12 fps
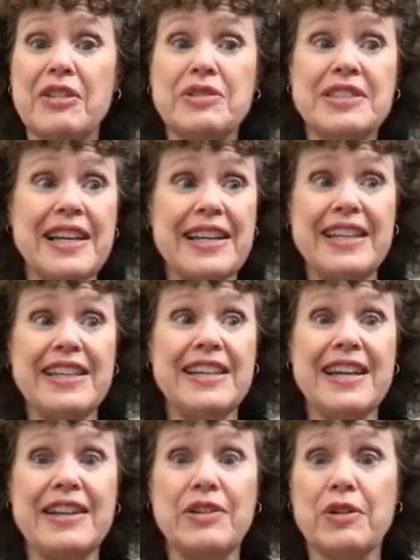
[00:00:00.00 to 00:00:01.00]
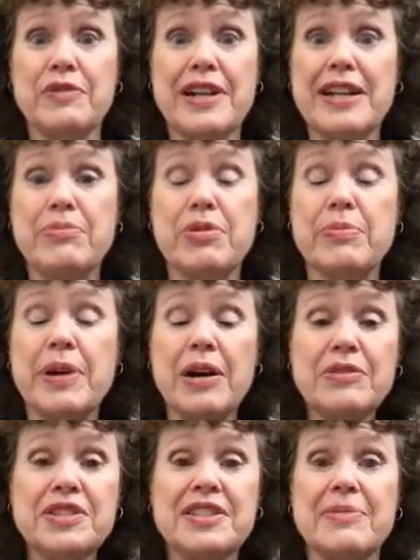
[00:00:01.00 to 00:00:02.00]
was that he had already
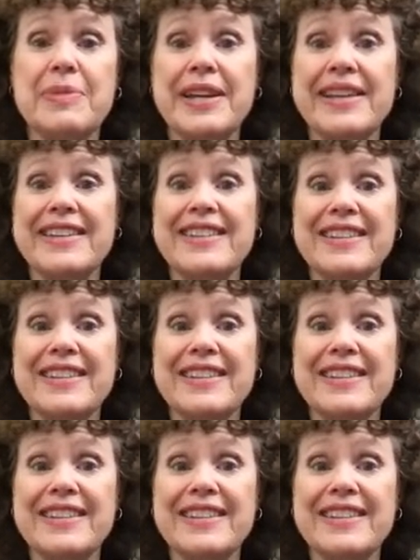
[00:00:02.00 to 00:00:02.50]
proposed to me,